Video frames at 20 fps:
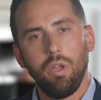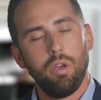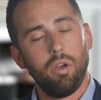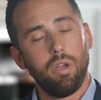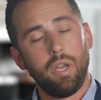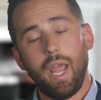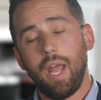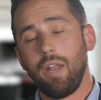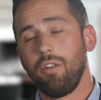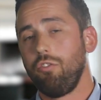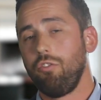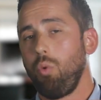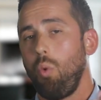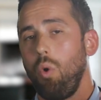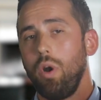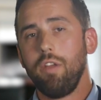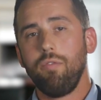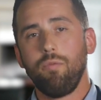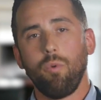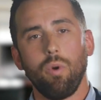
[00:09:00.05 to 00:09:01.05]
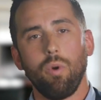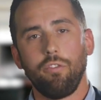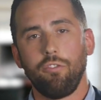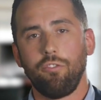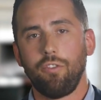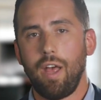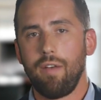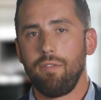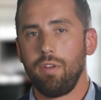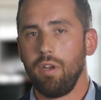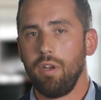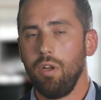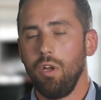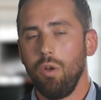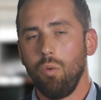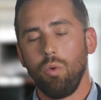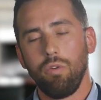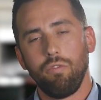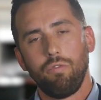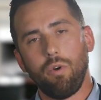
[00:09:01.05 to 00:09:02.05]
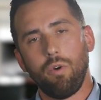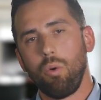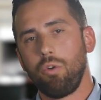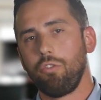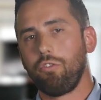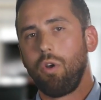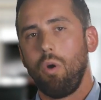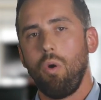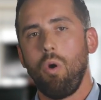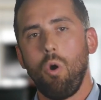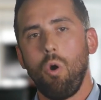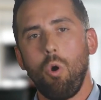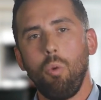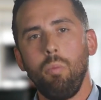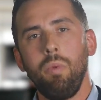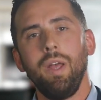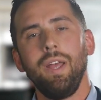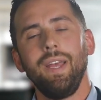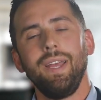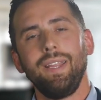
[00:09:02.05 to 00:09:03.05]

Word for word: Again, twenty-four seven, when folks go home,